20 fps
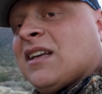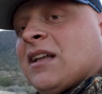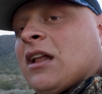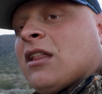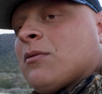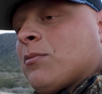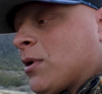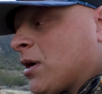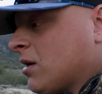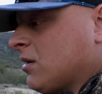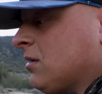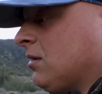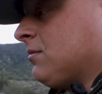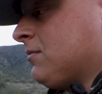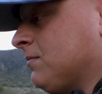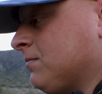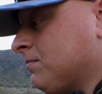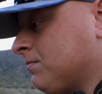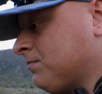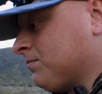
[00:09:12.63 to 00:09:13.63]
that other buck.
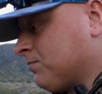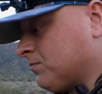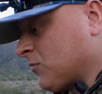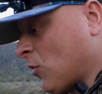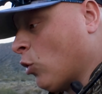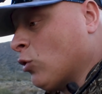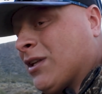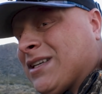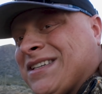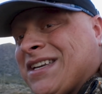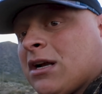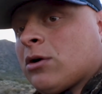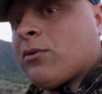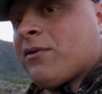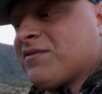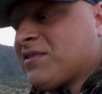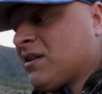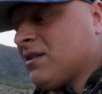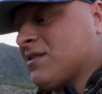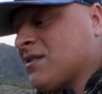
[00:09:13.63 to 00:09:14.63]
Only deer
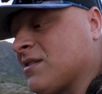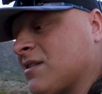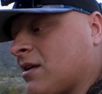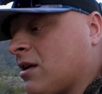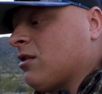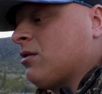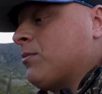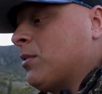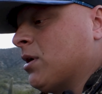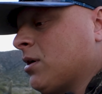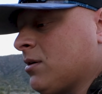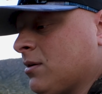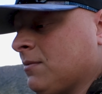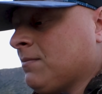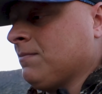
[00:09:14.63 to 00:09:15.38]
we've seen since that other buck.